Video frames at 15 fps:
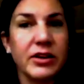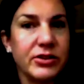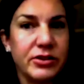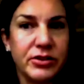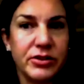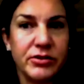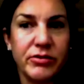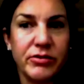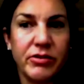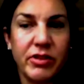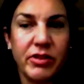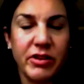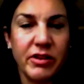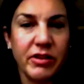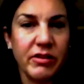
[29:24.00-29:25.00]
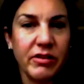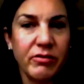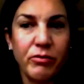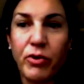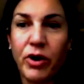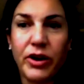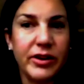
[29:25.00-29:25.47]
to the
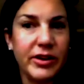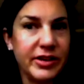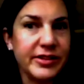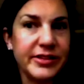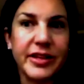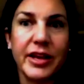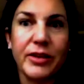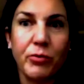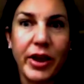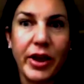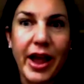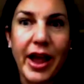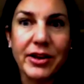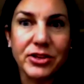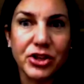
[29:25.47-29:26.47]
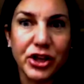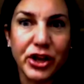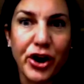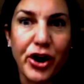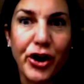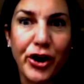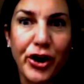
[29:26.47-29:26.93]
oneness that we actually
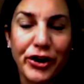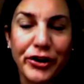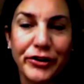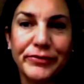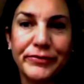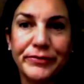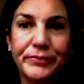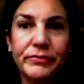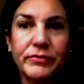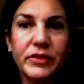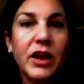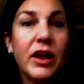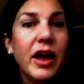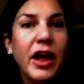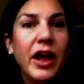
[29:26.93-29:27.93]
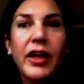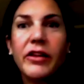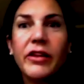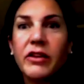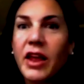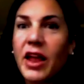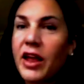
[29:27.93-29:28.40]
are. Mm-hmm.
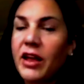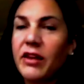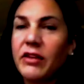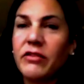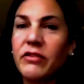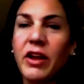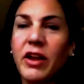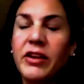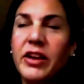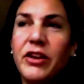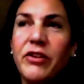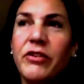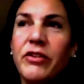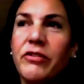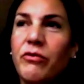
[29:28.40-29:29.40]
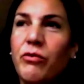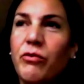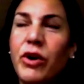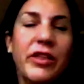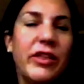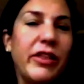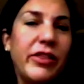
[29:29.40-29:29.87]
And
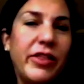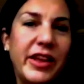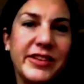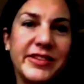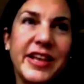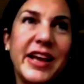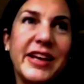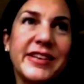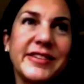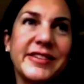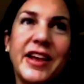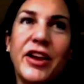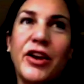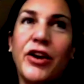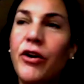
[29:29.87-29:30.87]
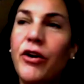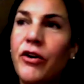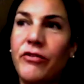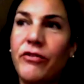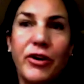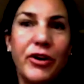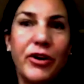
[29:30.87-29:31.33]
one of the things I say
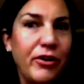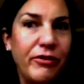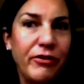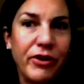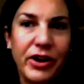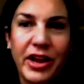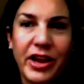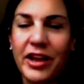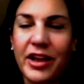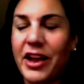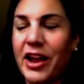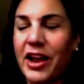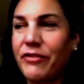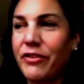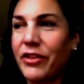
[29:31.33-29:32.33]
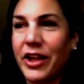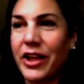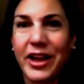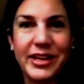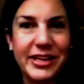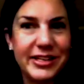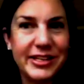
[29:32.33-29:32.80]
over and over again, I feel like I
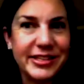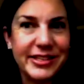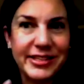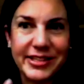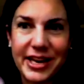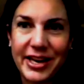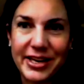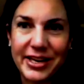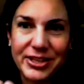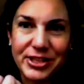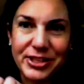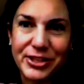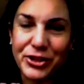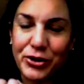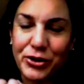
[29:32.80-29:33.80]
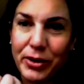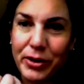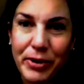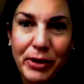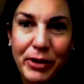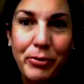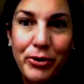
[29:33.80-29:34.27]
need to say it just so that
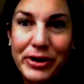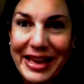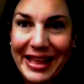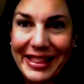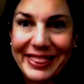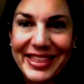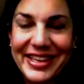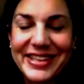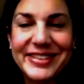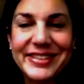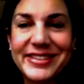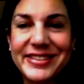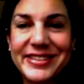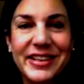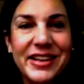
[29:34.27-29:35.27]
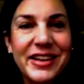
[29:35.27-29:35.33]
people get this,